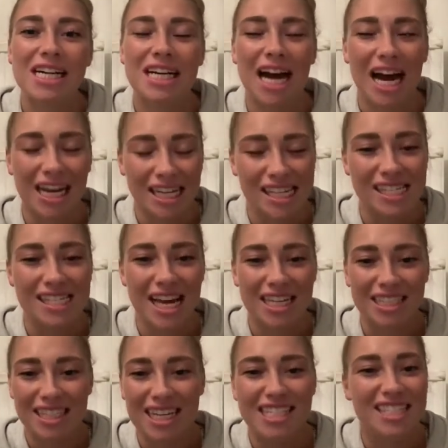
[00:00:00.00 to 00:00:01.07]
And he said,
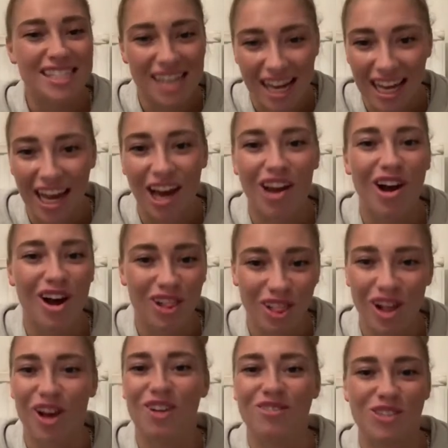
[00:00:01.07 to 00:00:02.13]
it's taken a
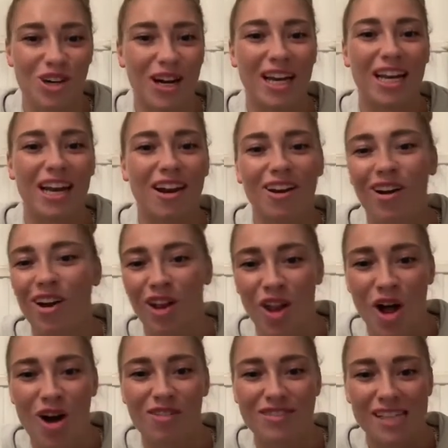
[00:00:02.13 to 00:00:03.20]
lot of training and a lot
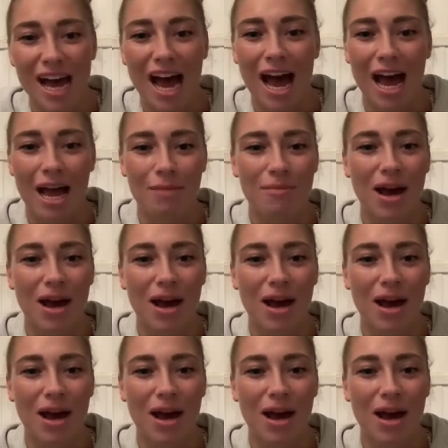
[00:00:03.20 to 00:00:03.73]
of time.